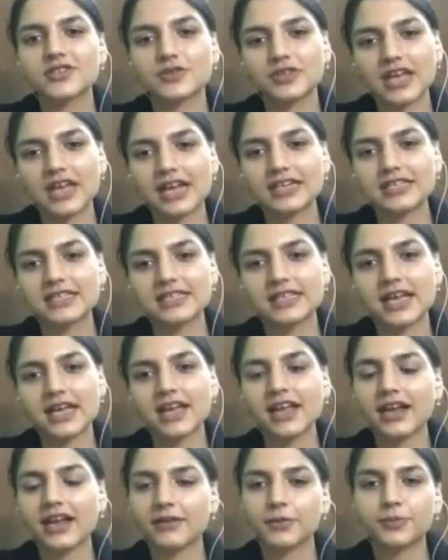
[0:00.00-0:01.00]
So that is
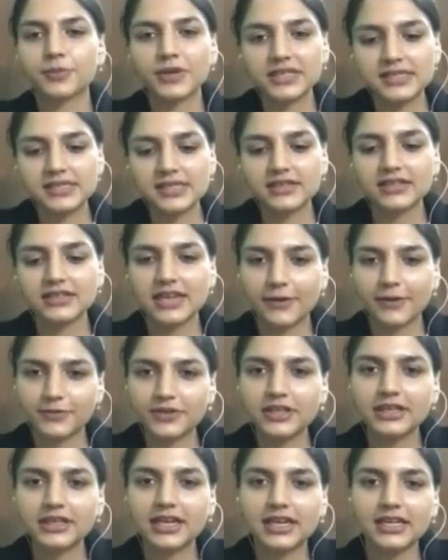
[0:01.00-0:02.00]
there, but sir,
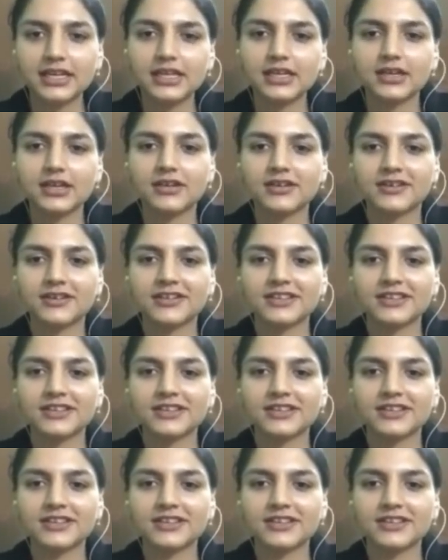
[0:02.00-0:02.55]
definitely